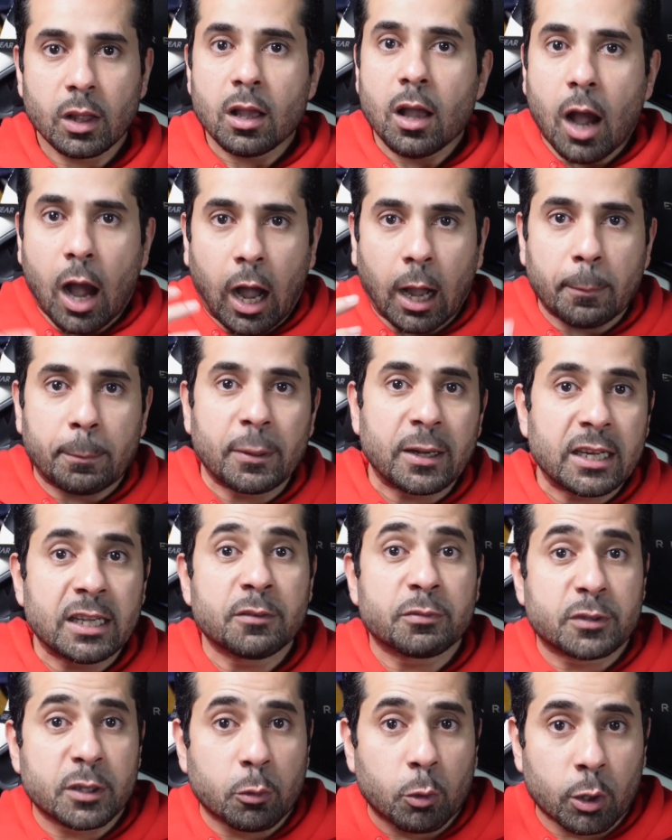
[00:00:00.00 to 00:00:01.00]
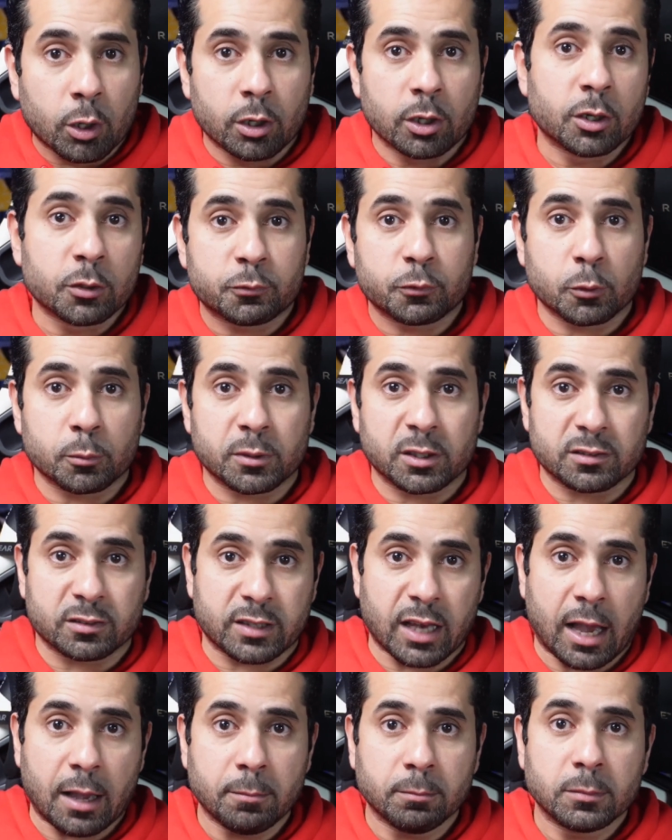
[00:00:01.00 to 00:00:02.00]
I believe they will learn from this
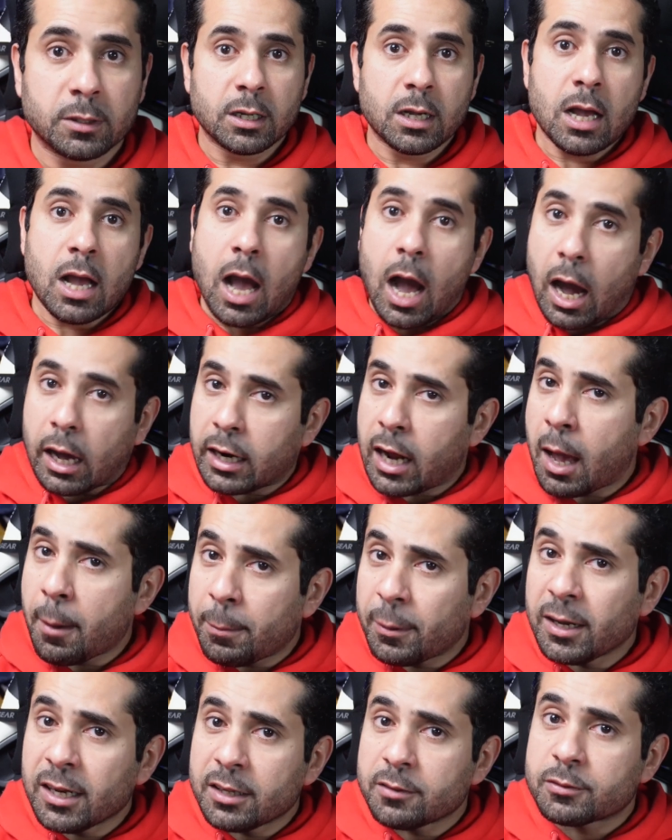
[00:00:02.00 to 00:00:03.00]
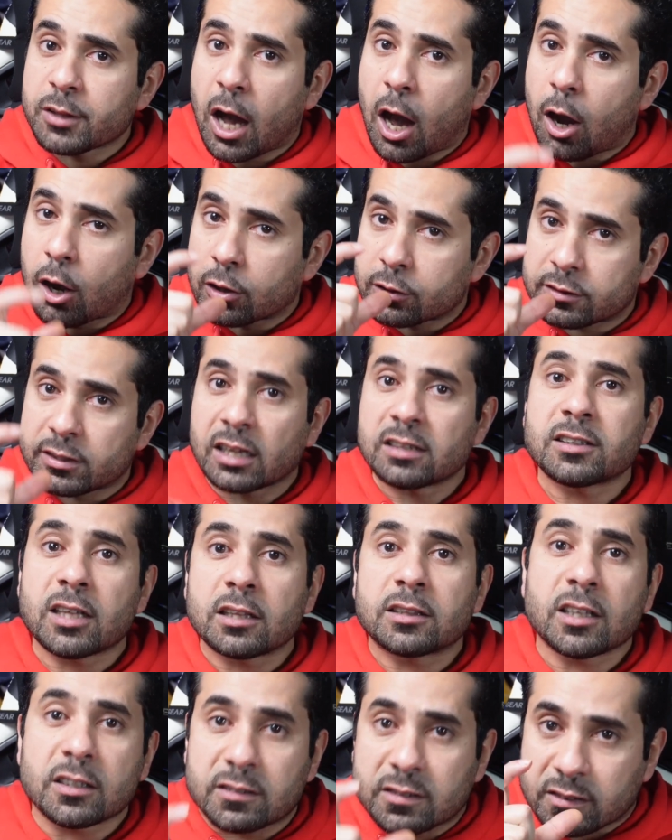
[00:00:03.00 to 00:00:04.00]
game. And I believe that Arteta
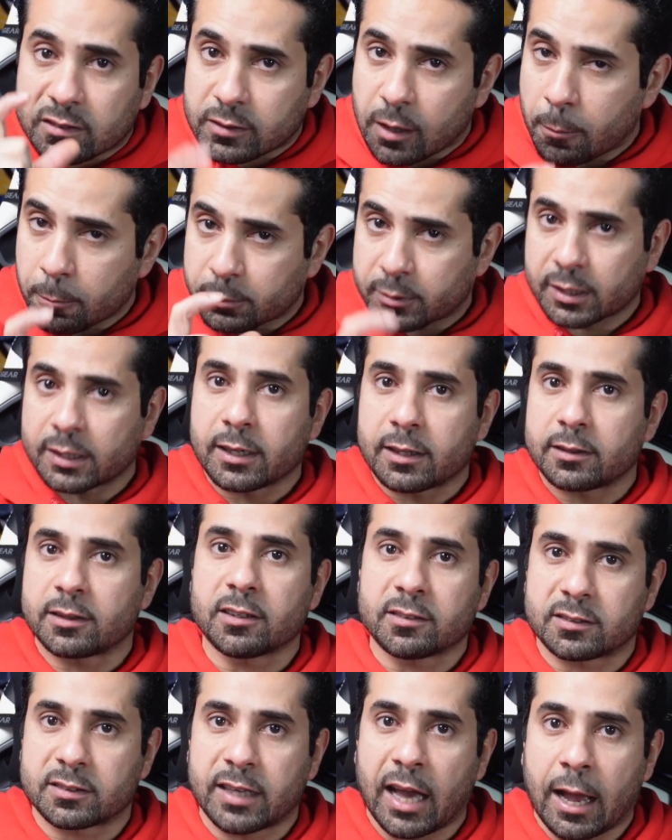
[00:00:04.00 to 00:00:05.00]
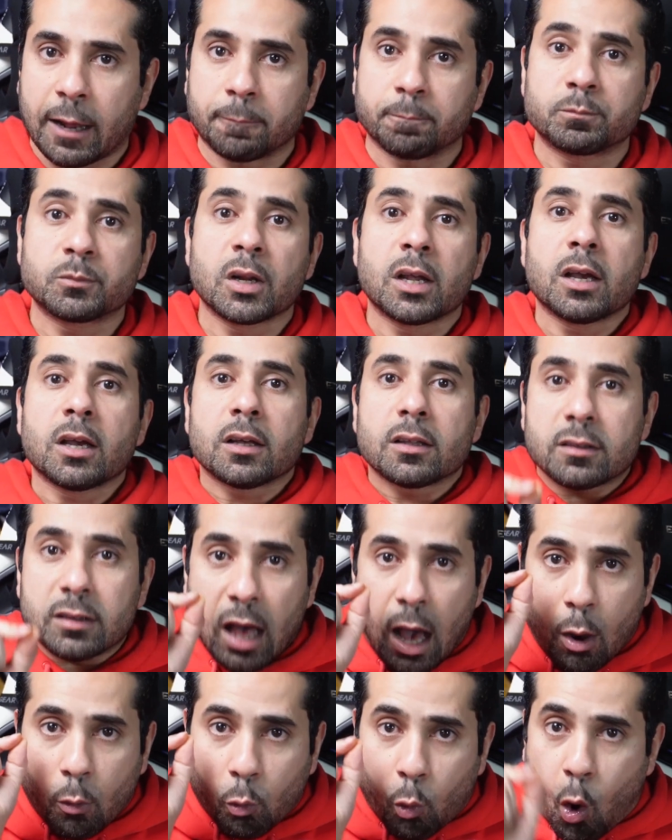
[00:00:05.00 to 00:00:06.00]
did something in this game
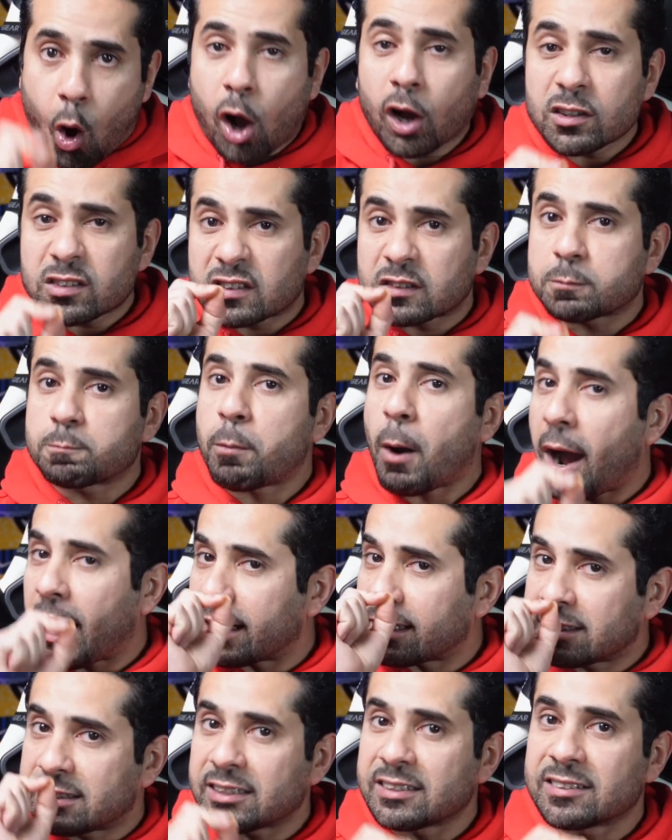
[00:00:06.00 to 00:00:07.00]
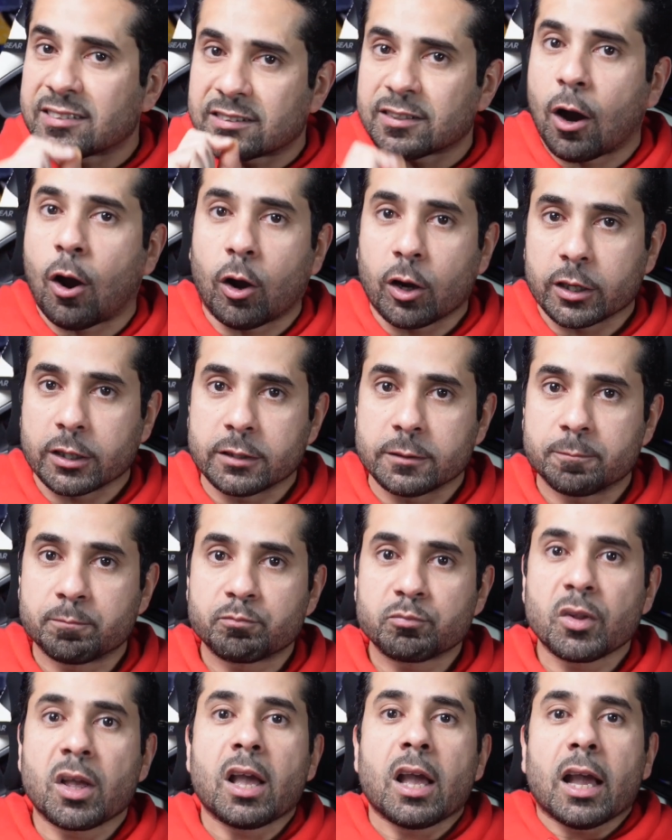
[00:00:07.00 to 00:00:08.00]
that was by design.
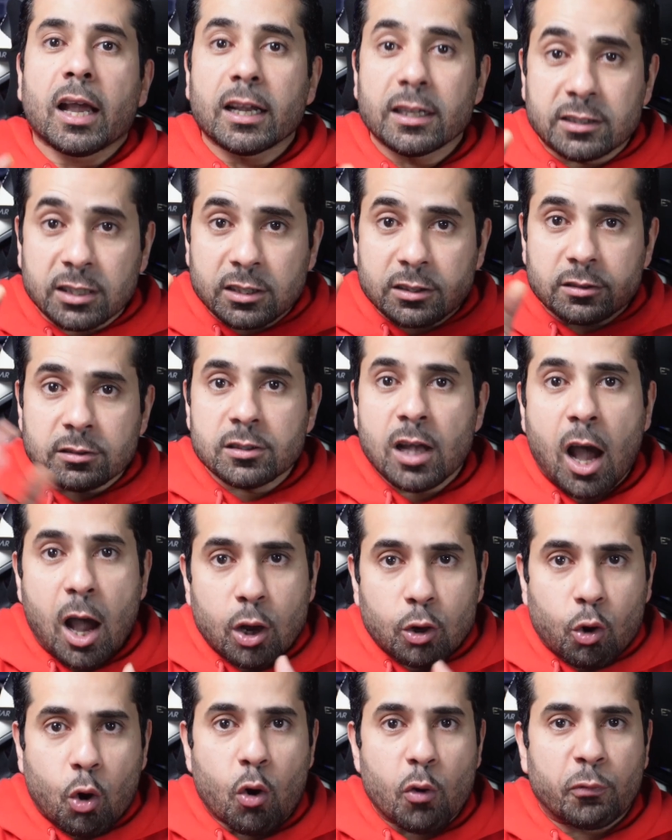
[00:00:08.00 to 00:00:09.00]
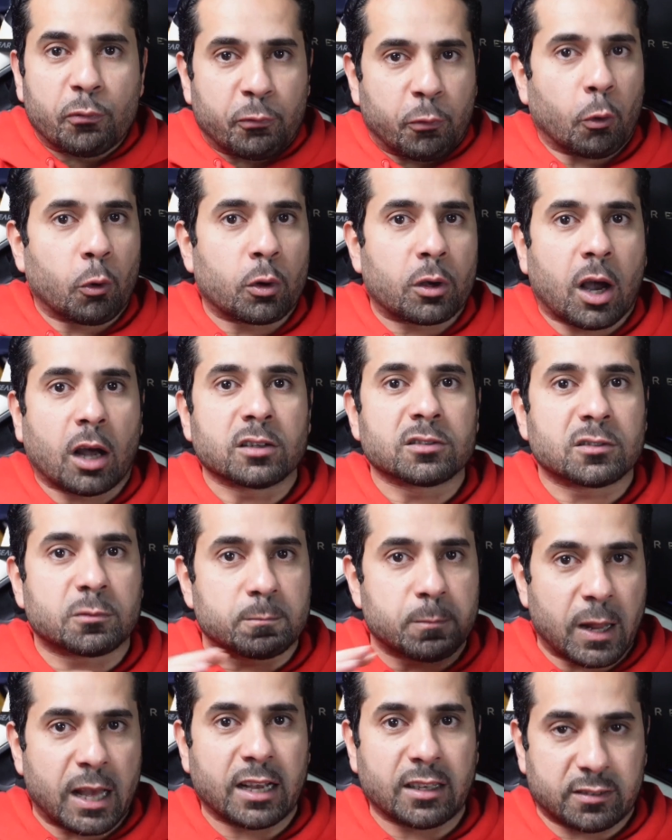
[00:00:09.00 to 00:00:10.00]
He did not go full guns
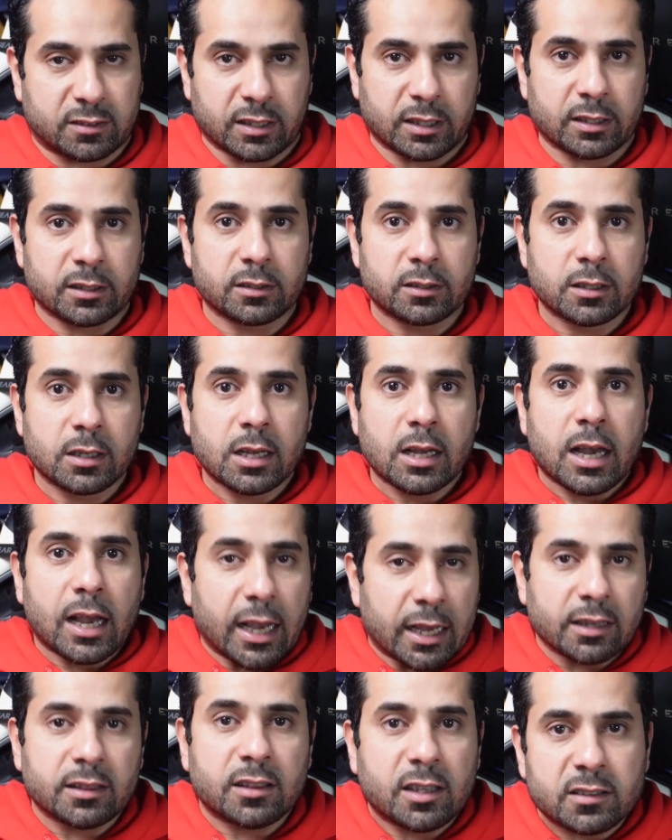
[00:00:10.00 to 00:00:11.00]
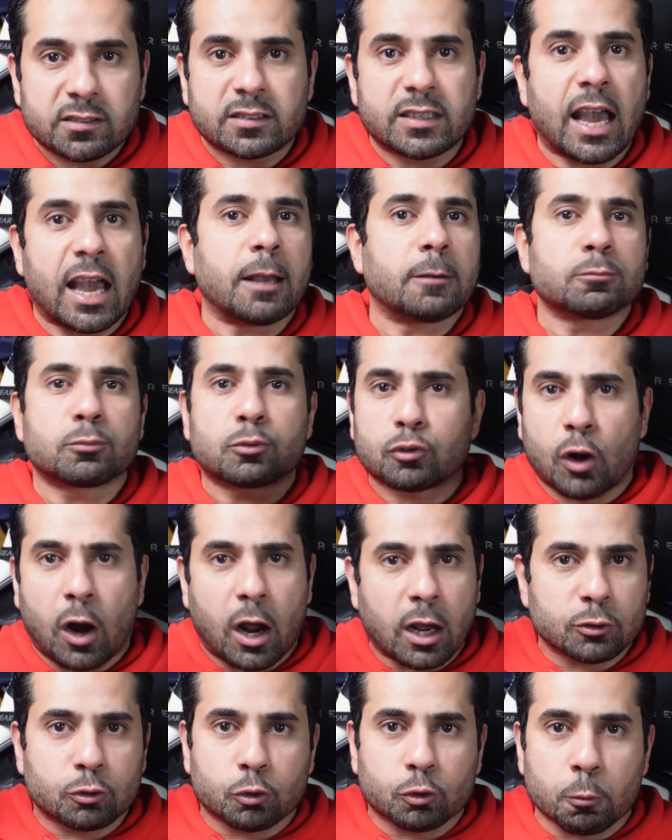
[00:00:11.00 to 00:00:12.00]
blazing in this game
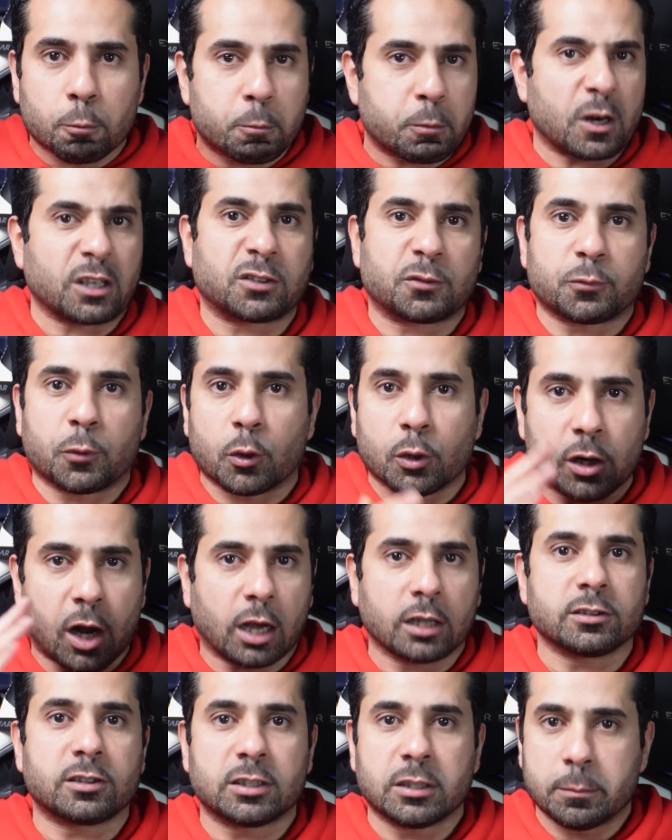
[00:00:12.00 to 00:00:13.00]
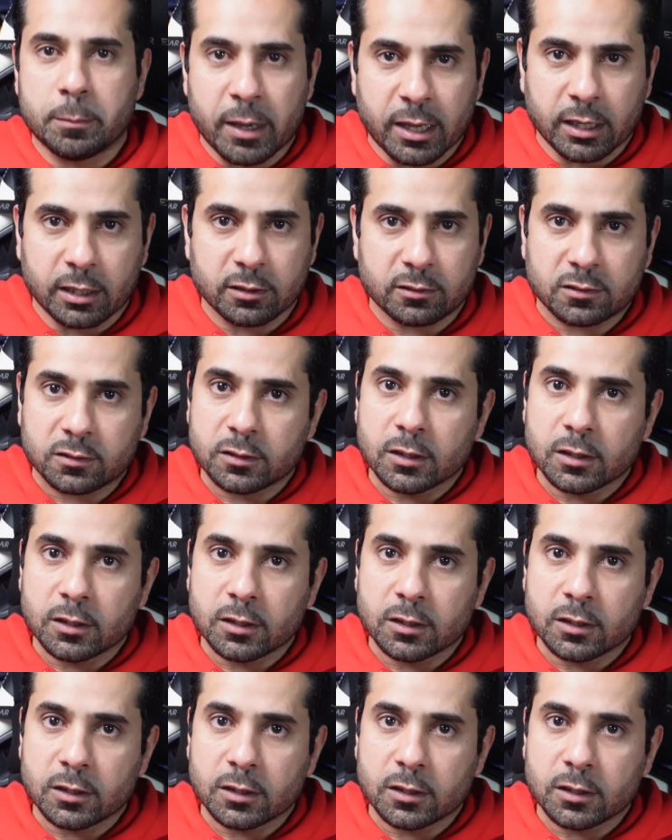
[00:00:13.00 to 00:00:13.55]
trying to press for 90 minutes.